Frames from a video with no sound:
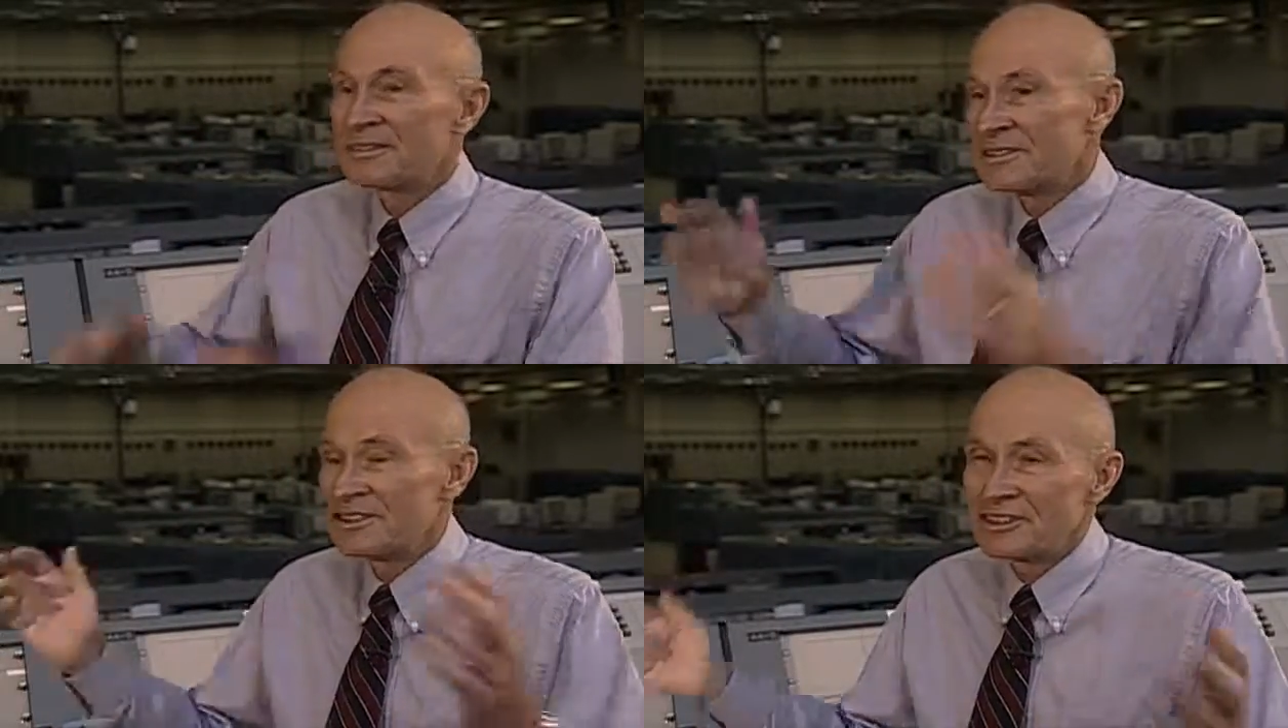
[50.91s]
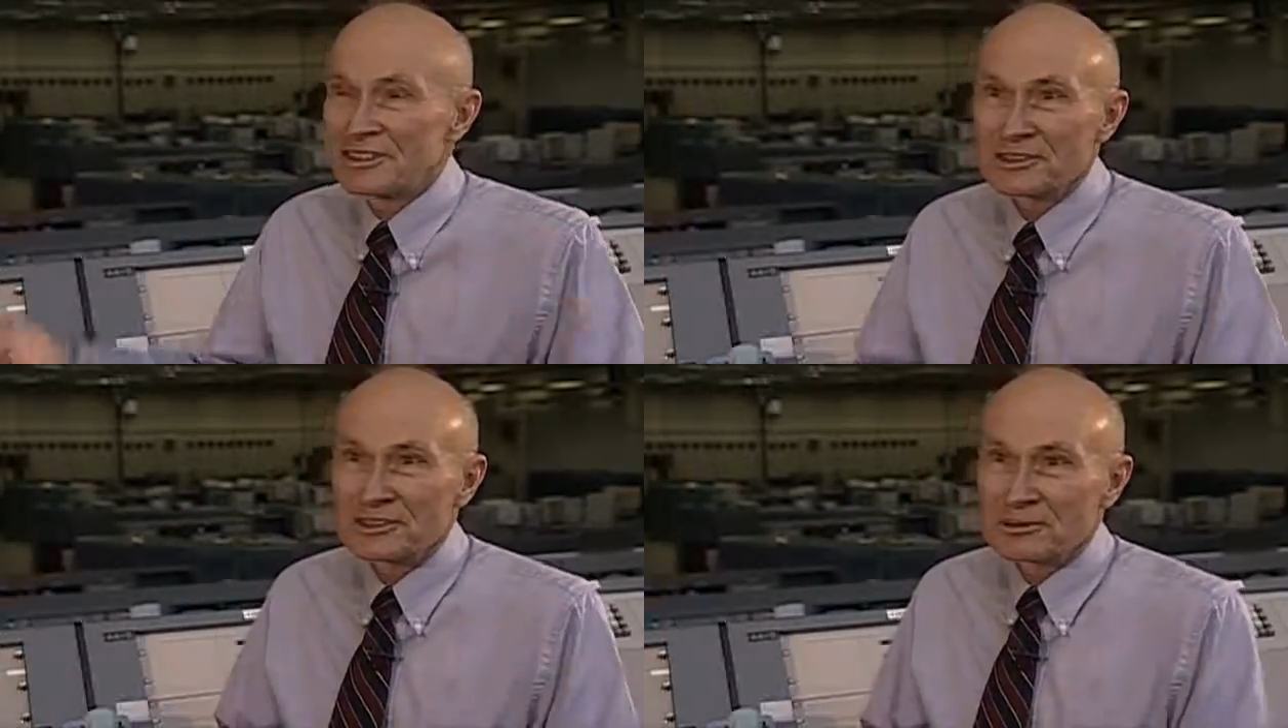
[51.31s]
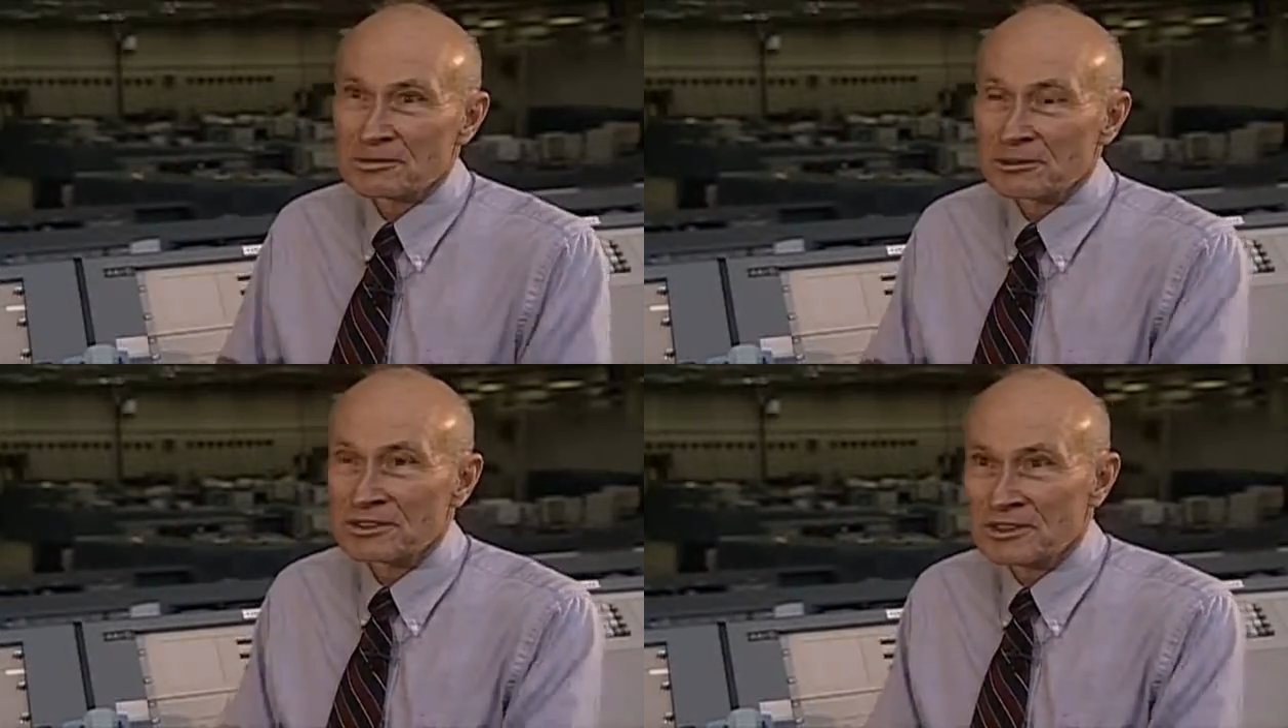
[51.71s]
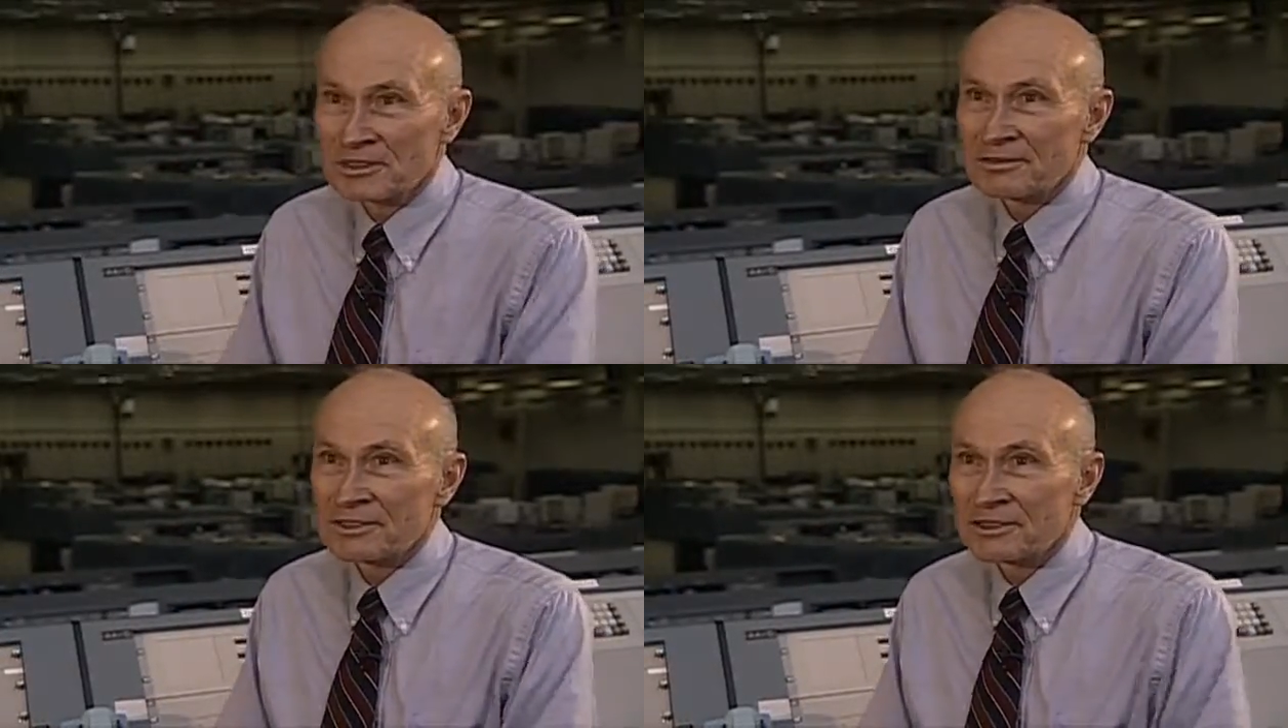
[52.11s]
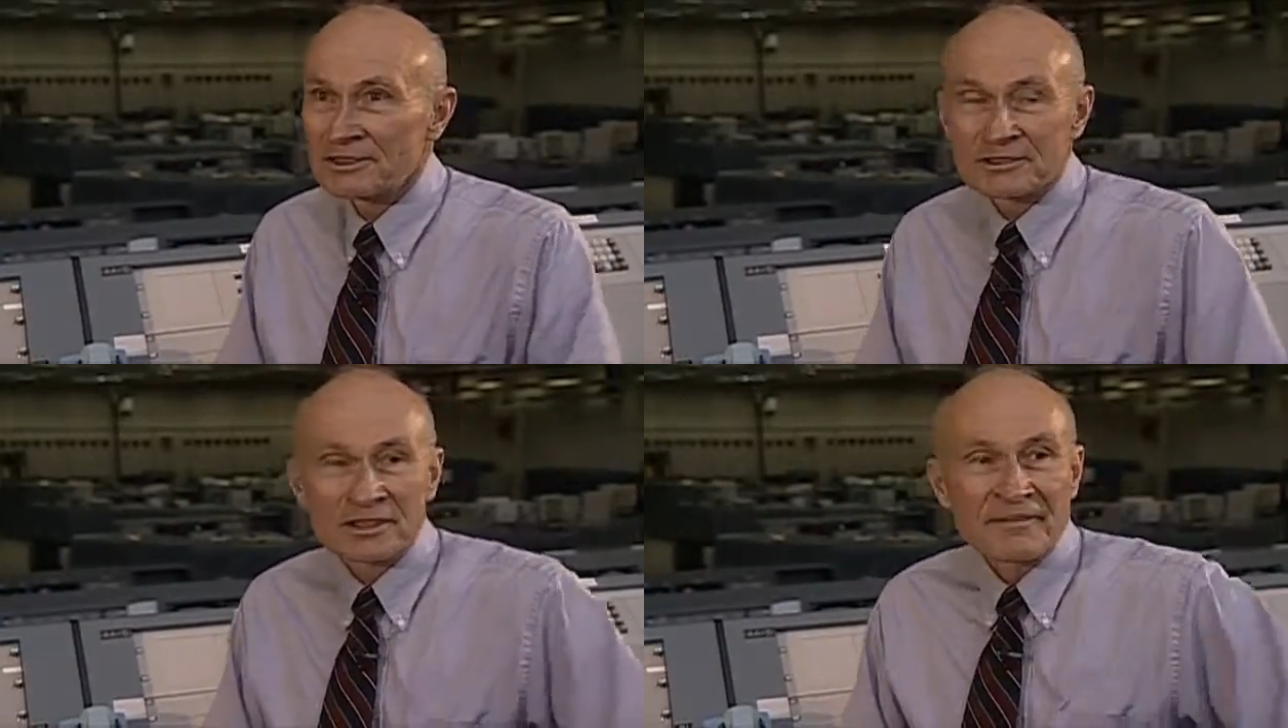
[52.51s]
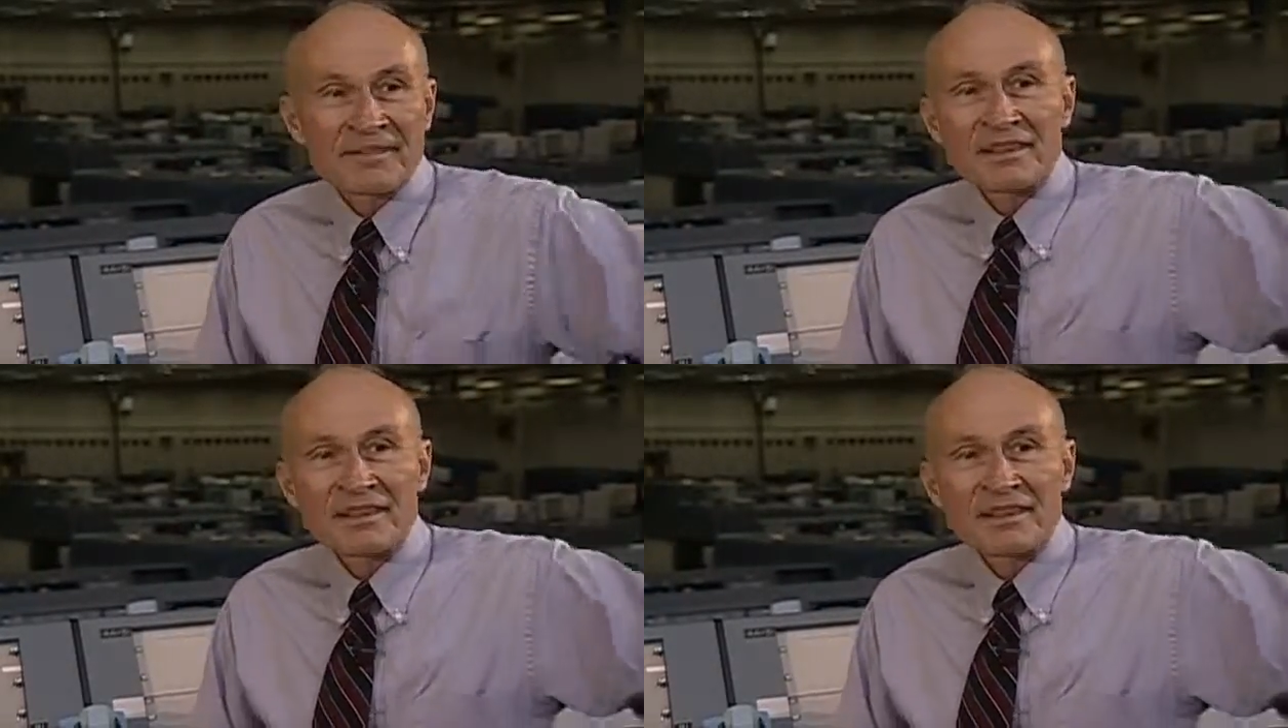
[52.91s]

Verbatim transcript: all those engineers that wrote software, all those